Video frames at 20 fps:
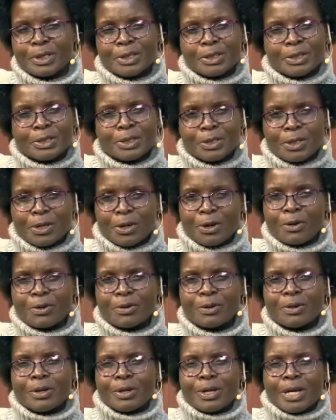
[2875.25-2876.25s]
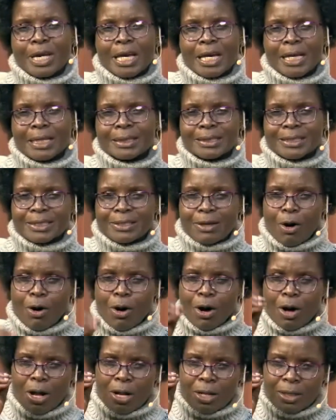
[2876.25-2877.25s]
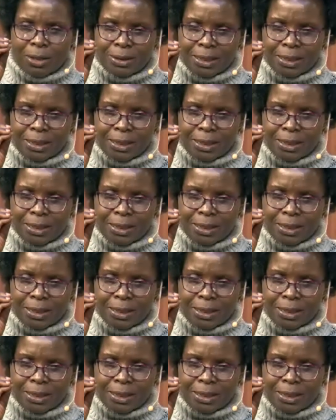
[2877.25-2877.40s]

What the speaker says: you know, it's all